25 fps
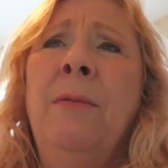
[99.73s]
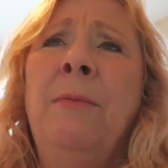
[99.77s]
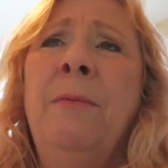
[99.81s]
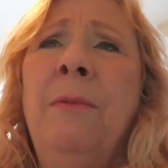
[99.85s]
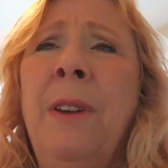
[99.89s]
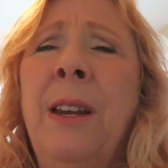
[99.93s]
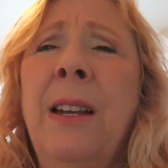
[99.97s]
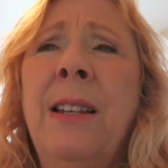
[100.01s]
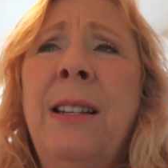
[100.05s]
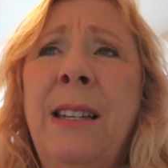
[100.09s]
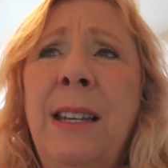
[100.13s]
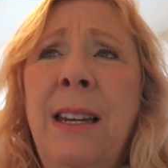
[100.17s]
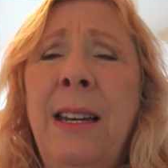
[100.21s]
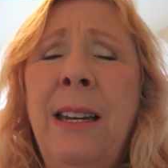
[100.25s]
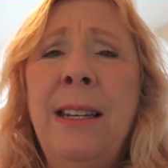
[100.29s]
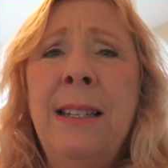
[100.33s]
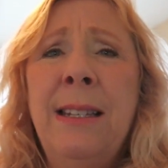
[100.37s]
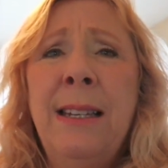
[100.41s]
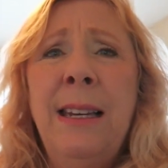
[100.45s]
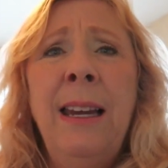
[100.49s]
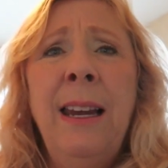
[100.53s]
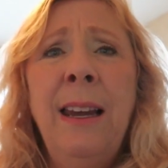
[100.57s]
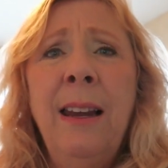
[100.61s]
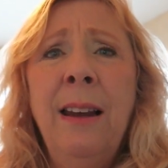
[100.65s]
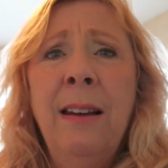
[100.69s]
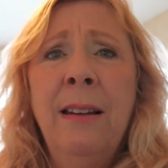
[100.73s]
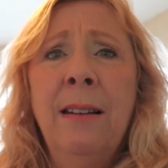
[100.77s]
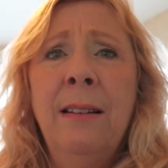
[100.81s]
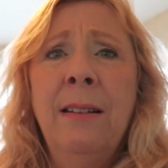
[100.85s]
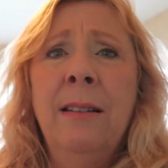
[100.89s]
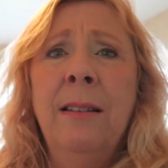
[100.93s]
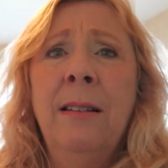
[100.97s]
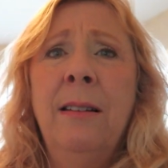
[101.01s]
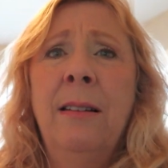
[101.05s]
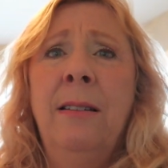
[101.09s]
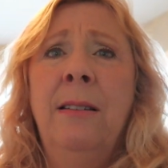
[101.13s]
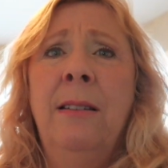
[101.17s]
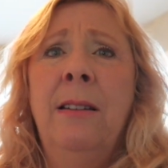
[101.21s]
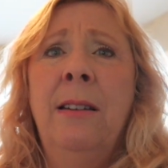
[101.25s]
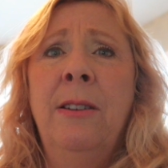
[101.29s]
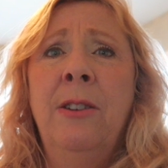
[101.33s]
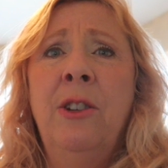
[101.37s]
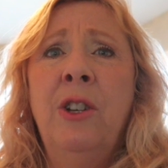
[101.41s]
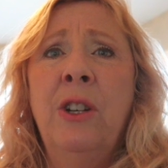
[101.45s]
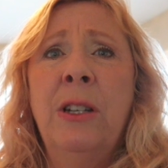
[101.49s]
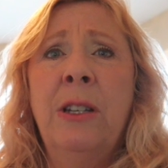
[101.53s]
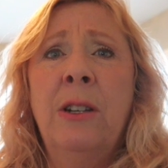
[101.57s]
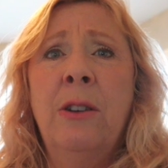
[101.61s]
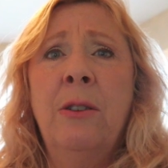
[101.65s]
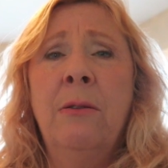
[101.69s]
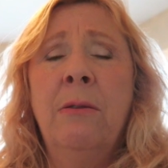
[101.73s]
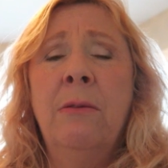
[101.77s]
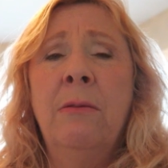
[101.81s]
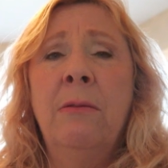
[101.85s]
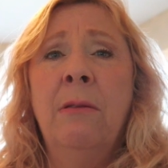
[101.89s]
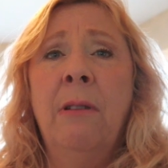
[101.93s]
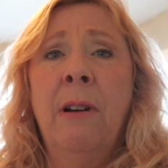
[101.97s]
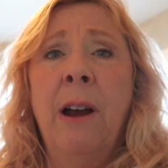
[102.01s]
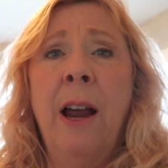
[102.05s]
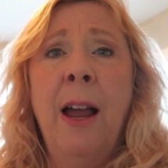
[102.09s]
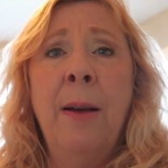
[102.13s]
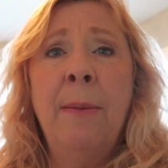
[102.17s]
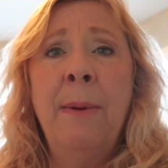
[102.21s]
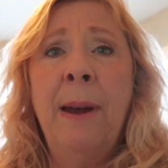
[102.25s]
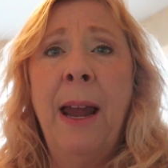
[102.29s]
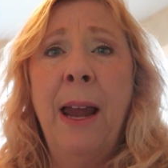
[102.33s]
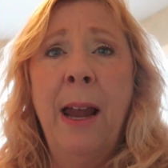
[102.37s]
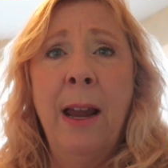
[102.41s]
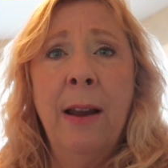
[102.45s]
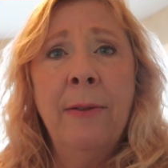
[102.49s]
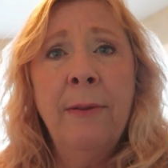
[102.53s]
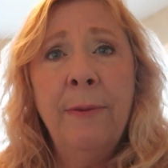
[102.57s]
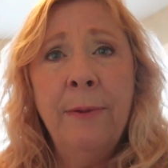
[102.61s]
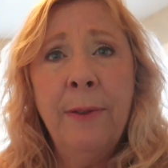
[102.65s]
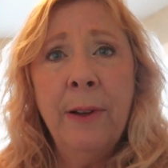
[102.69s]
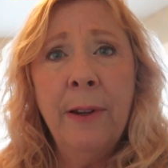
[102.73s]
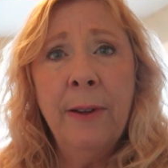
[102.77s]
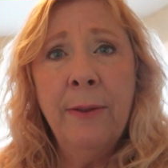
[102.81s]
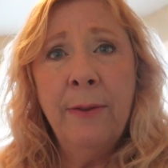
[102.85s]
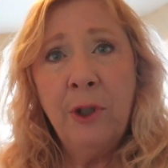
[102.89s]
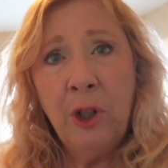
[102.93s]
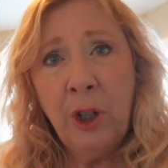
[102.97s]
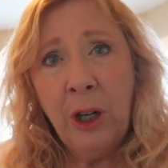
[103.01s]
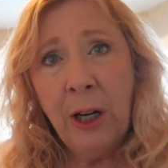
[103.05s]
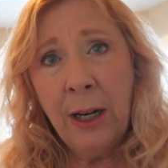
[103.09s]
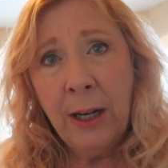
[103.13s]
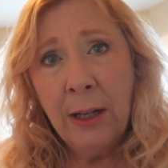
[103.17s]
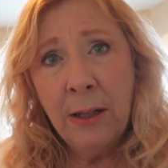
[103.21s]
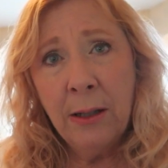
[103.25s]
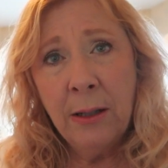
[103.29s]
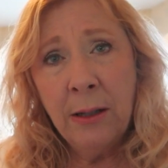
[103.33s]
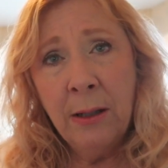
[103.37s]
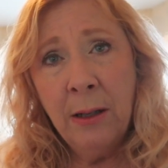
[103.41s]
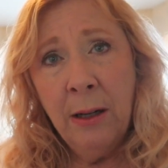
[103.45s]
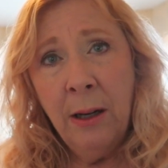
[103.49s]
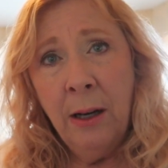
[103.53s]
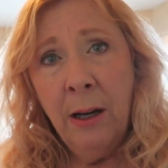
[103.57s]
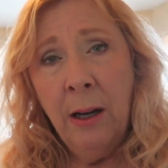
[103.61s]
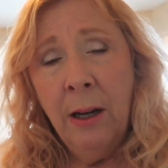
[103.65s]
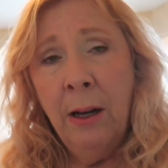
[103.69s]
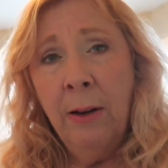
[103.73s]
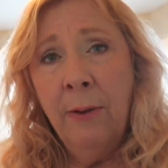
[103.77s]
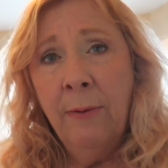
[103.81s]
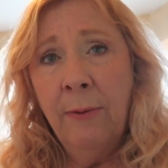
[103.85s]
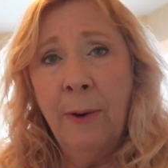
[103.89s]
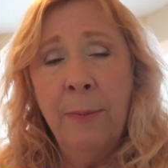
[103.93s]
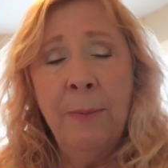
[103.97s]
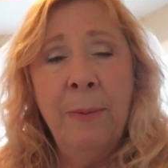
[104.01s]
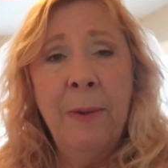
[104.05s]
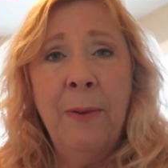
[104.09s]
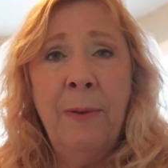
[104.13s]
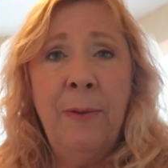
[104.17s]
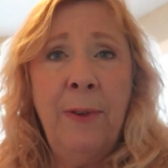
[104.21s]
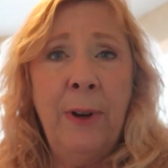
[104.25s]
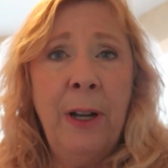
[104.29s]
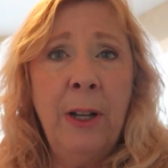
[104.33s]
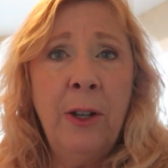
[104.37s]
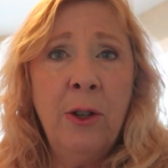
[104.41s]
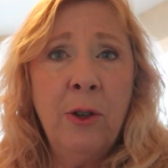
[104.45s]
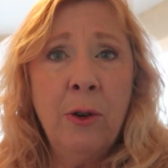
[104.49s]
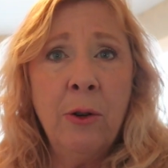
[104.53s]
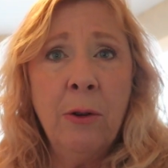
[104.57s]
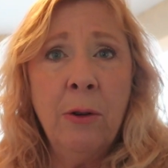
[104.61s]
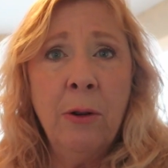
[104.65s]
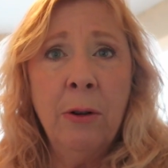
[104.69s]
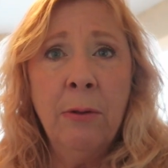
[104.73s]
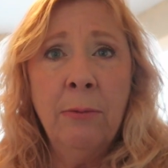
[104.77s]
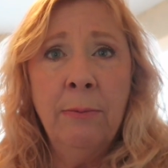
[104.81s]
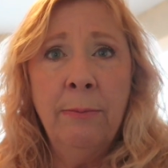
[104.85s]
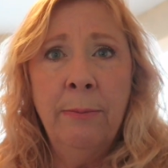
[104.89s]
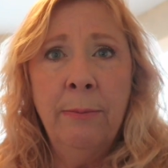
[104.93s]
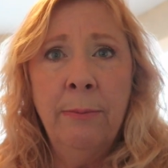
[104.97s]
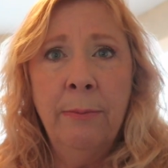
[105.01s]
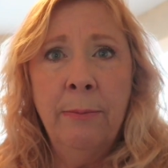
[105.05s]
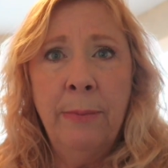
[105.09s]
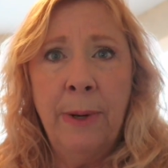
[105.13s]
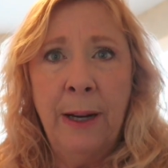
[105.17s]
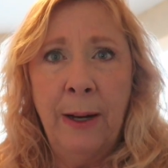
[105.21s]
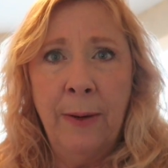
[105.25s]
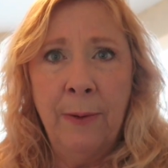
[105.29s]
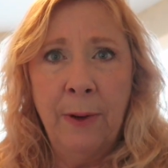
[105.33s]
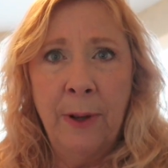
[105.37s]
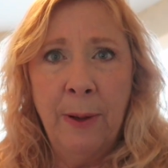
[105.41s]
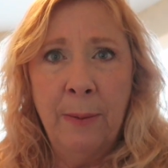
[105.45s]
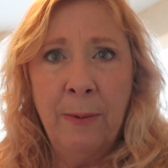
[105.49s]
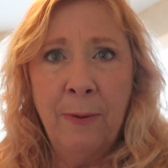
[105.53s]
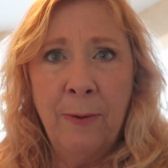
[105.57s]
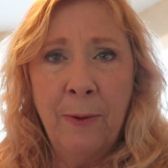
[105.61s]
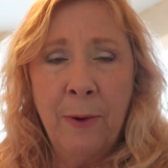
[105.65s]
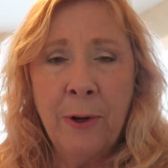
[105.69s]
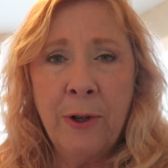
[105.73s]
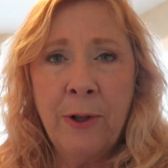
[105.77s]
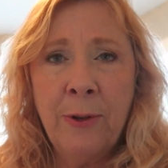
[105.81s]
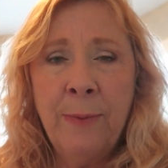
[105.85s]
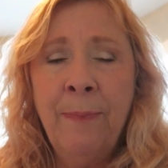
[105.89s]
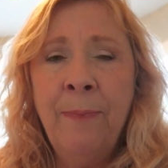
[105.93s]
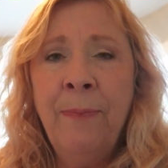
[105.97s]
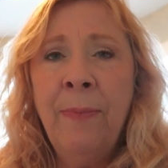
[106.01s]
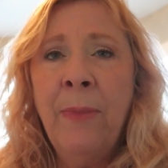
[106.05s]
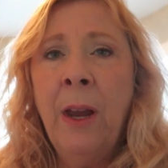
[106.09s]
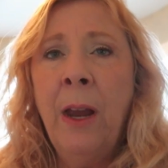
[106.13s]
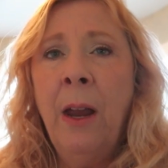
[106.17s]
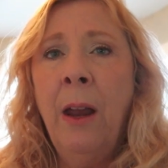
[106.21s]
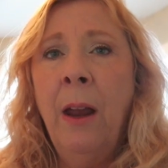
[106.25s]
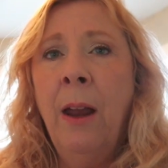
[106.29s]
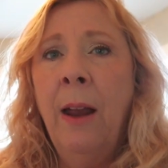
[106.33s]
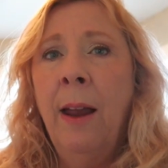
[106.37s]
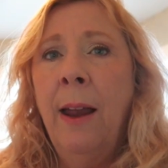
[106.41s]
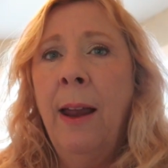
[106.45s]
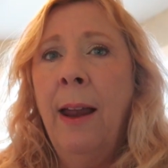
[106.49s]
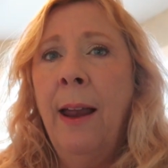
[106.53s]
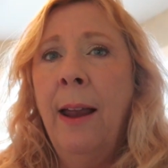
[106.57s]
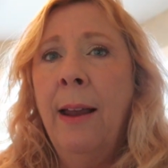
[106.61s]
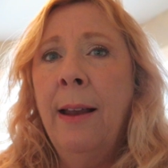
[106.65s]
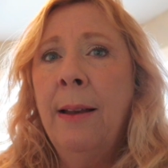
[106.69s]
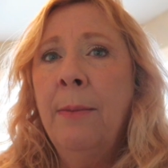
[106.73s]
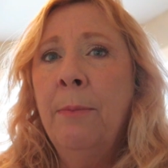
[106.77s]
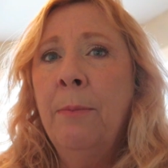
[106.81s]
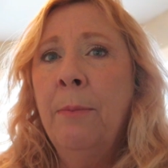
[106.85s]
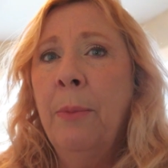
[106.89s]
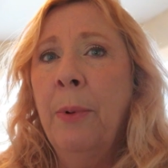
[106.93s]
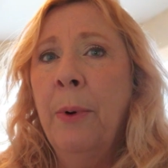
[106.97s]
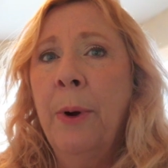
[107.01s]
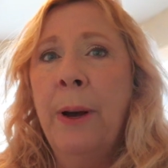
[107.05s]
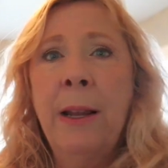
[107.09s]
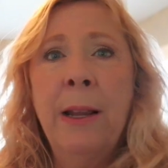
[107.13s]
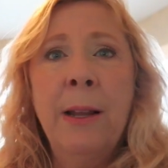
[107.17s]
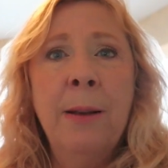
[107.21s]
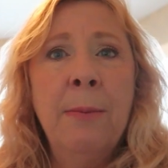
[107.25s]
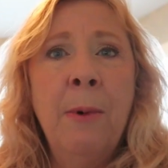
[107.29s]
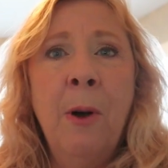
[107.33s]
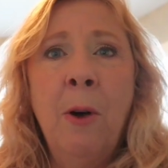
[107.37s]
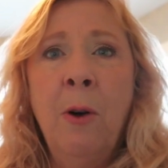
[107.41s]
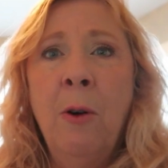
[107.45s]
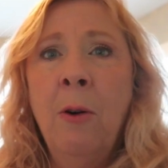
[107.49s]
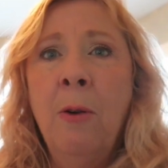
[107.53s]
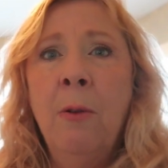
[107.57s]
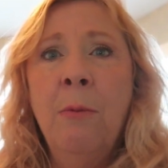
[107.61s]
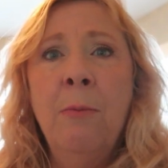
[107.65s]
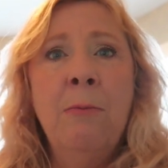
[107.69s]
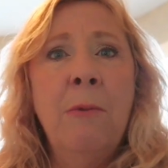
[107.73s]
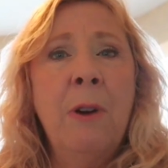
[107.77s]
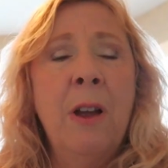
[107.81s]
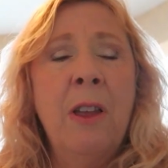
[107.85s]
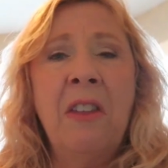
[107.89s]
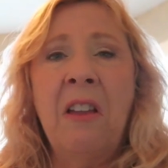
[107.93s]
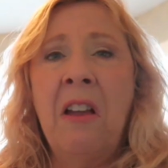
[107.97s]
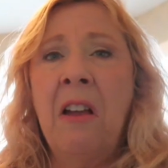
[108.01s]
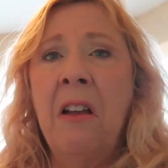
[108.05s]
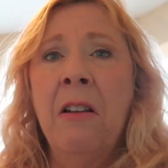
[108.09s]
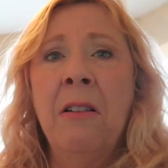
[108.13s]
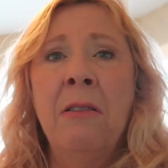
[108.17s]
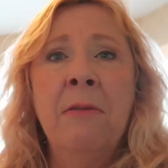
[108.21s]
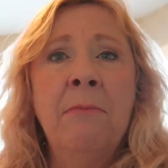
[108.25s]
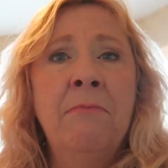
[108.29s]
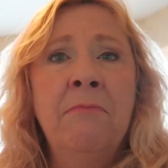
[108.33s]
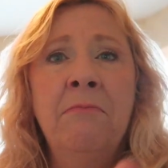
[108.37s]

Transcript: It's easy to just grab a handful of chicks from the feed store, pay for them of course, bring them home with a